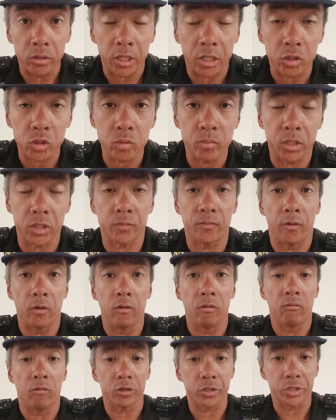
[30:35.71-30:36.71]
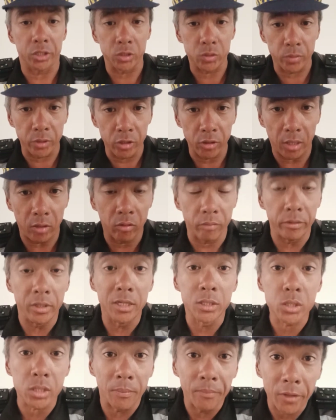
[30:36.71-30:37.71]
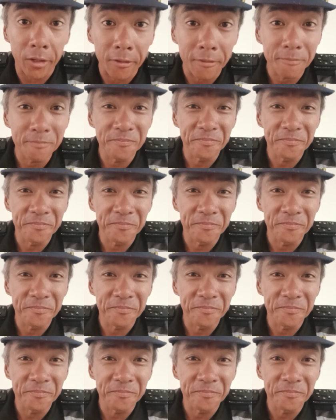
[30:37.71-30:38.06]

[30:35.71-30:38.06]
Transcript: Thank you so much for watching this video. I hope you learned something.